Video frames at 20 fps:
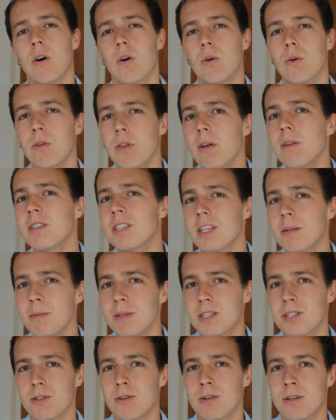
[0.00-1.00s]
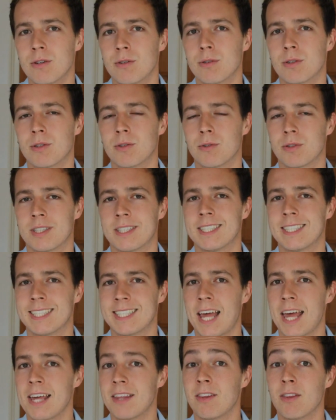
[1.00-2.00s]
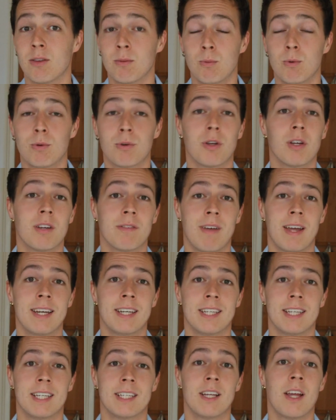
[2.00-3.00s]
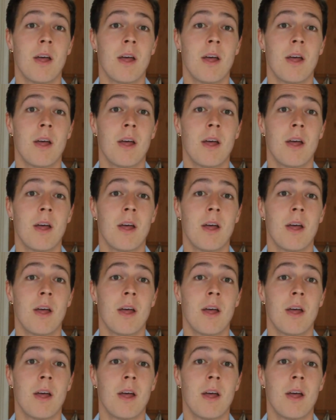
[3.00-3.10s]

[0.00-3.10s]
Although some historical sources say that the war could have ended